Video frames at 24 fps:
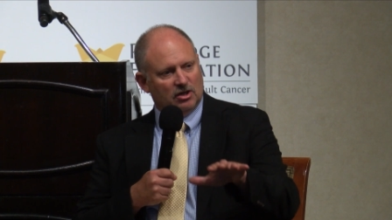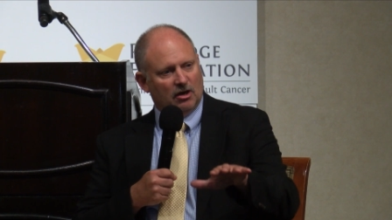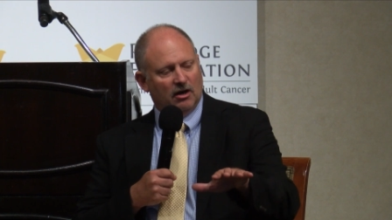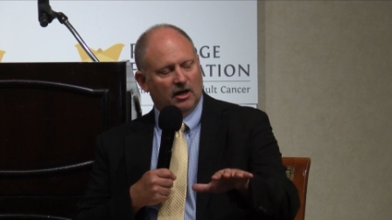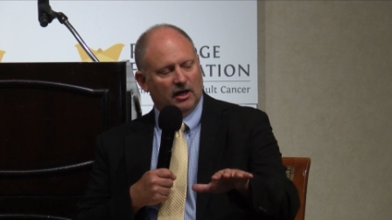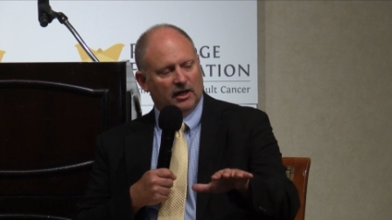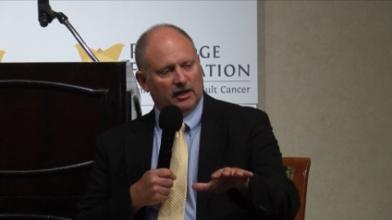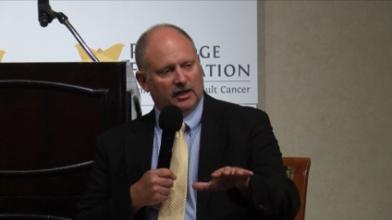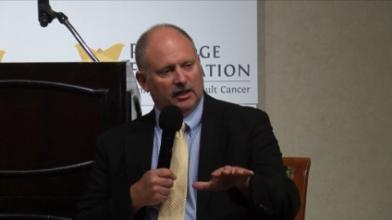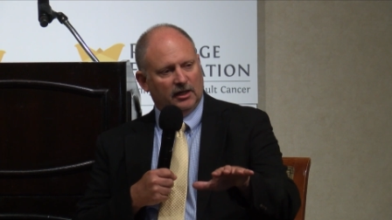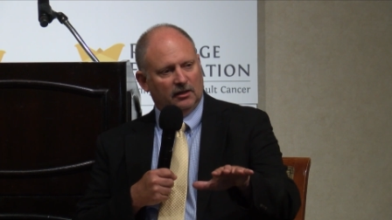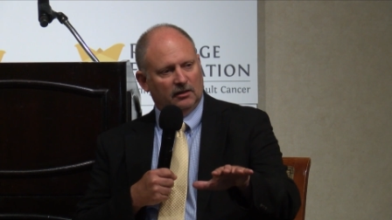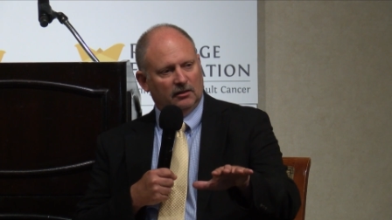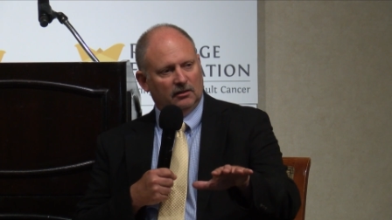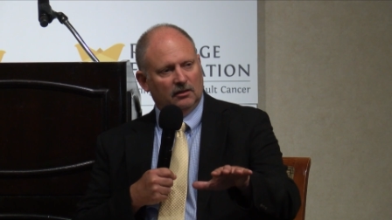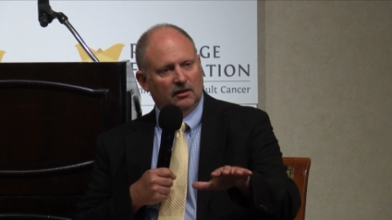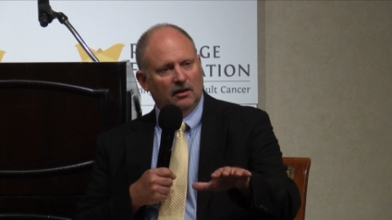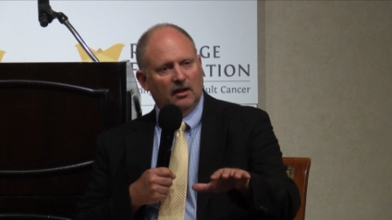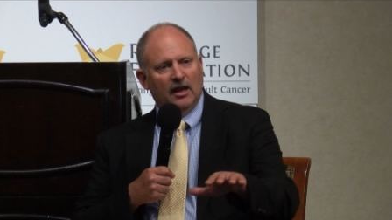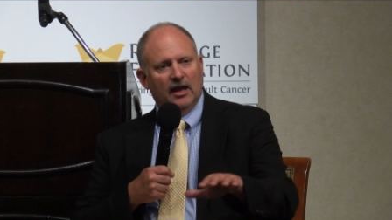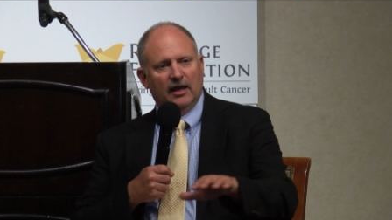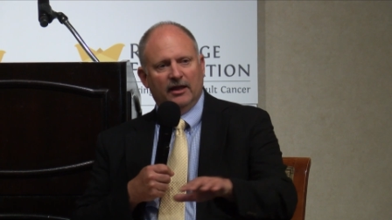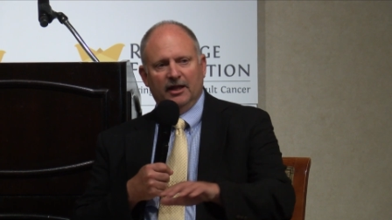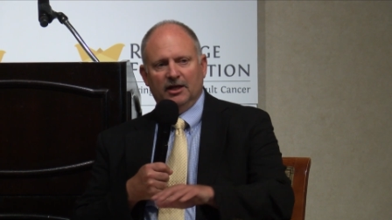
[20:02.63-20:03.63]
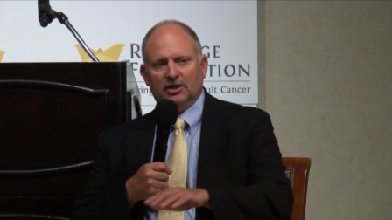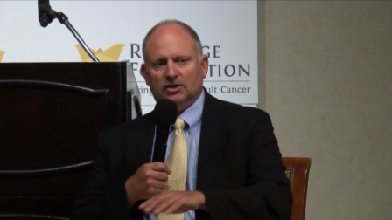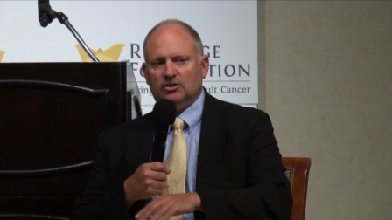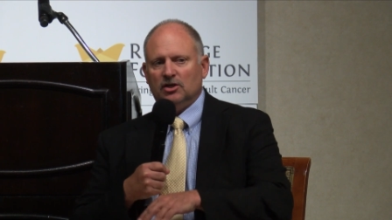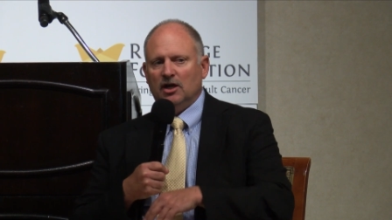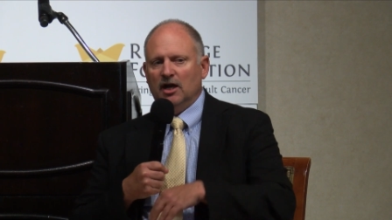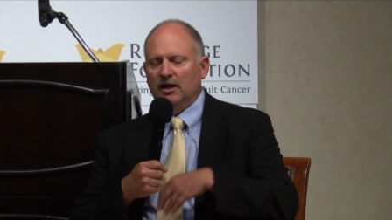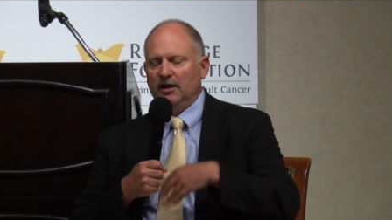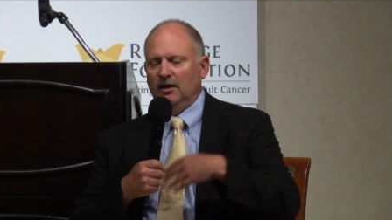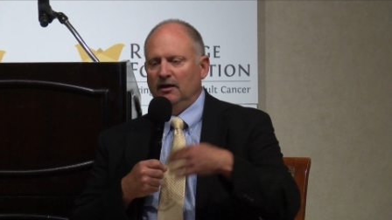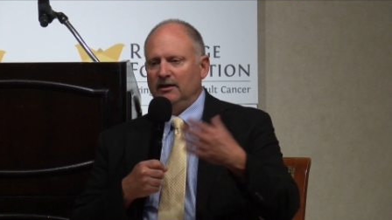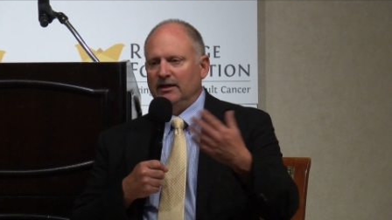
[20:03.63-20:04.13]
targeting, and then
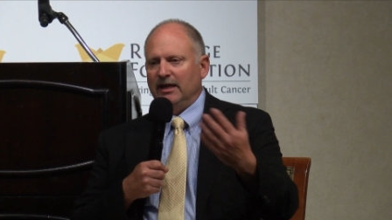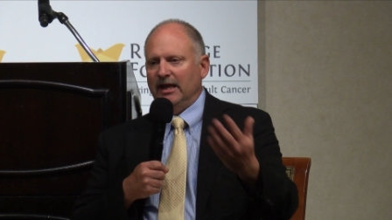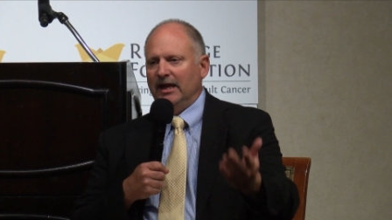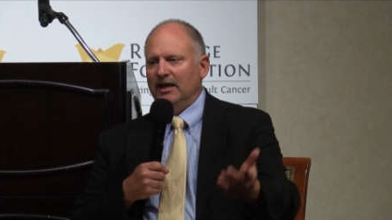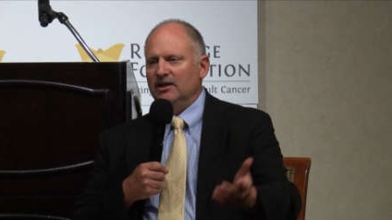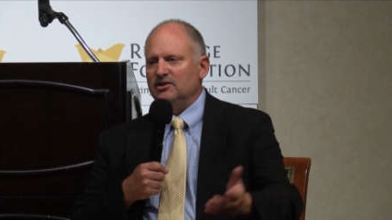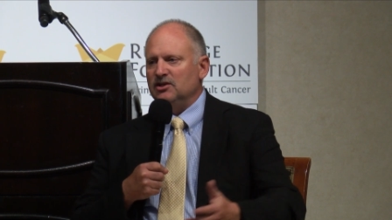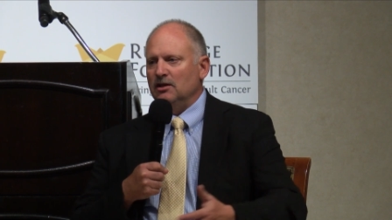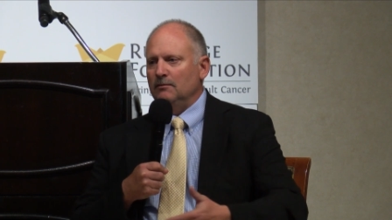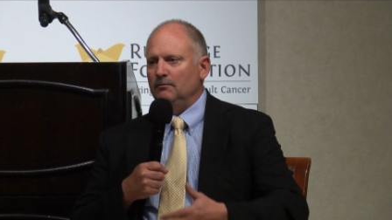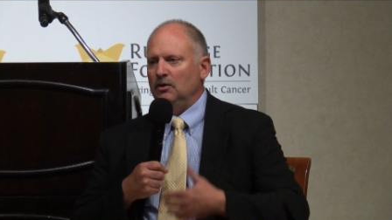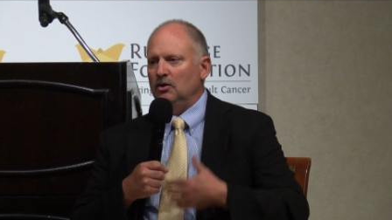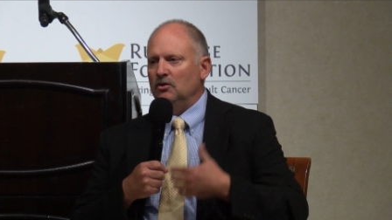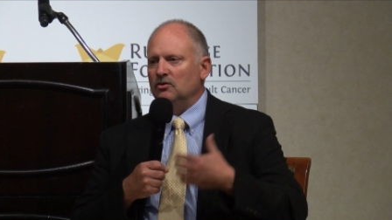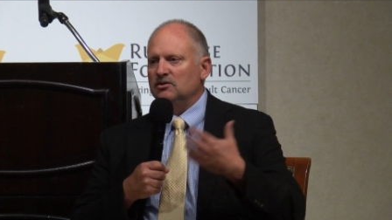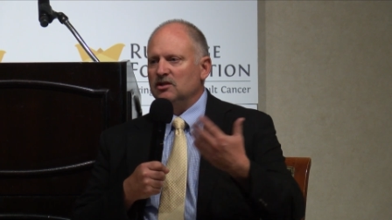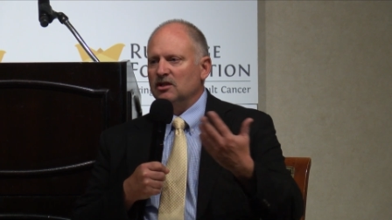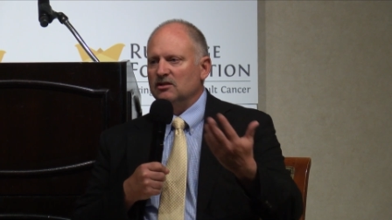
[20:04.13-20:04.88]
try to engage the immune